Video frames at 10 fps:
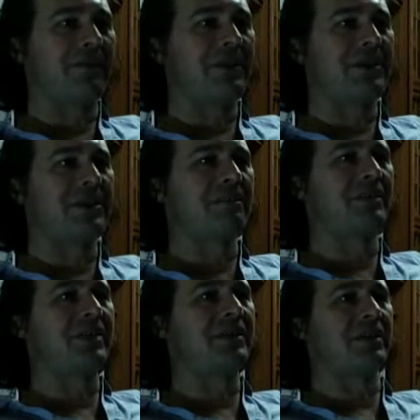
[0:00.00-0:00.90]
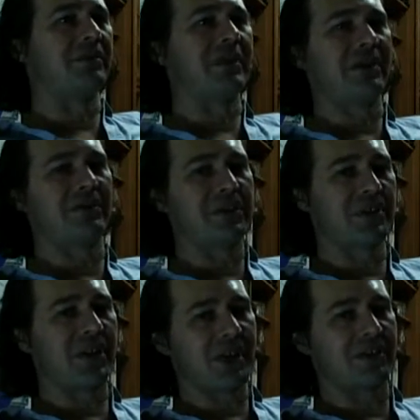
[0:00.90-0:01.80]
simply don't
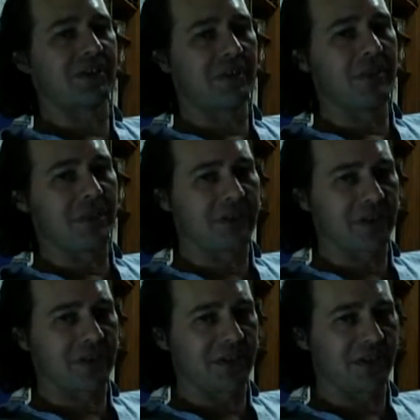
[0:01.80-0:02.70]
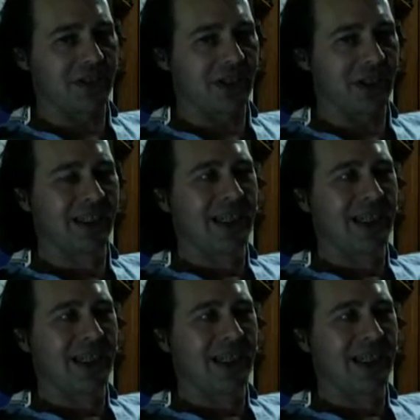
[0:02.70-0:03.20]
understand the basics. Okay?